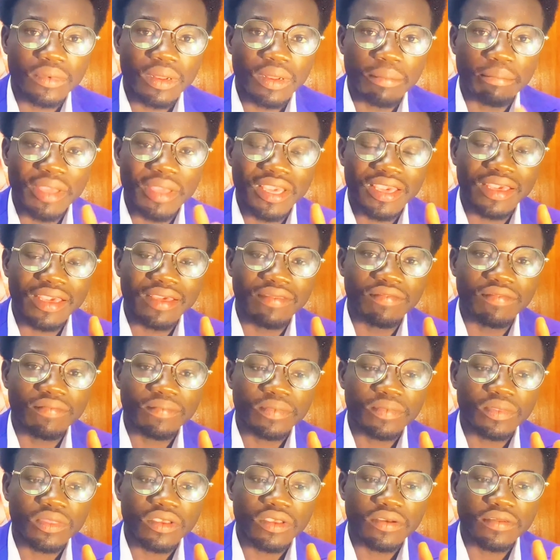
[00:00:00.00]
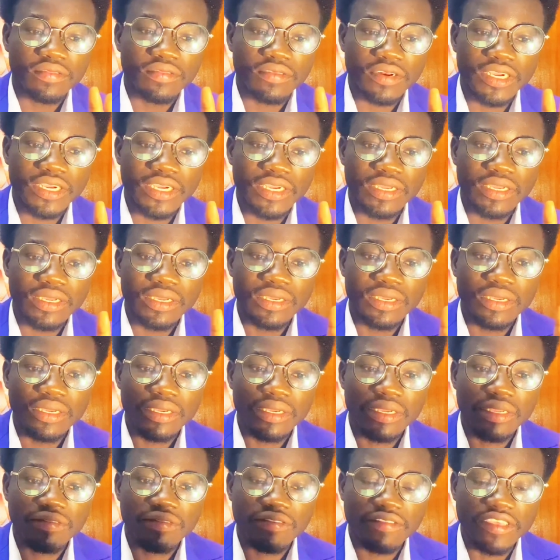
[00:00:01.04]
making 3
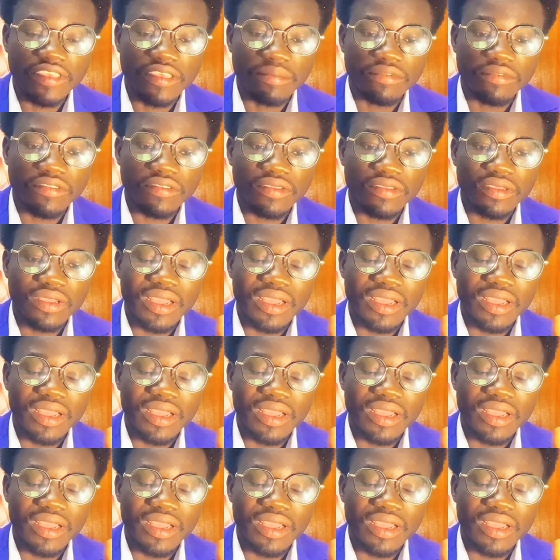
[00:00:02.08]
teams,